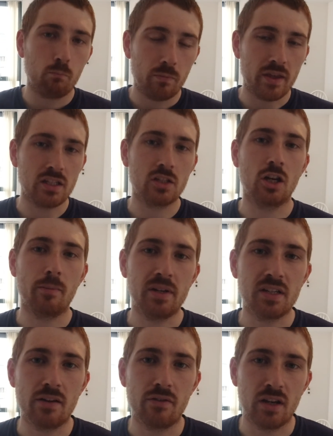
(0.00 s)
This is going to be
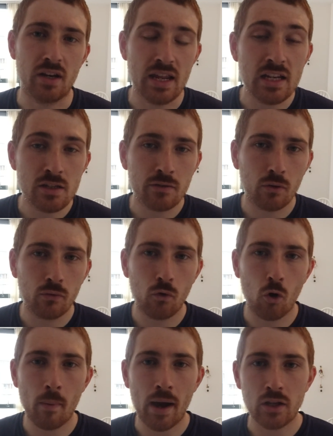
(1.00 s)
delivered in interval
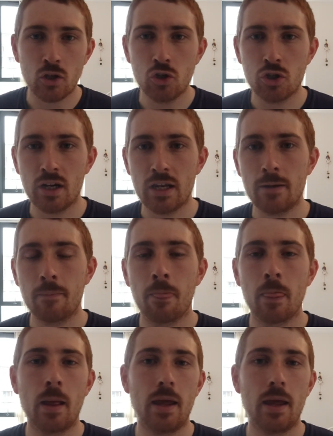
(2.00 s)
format usually,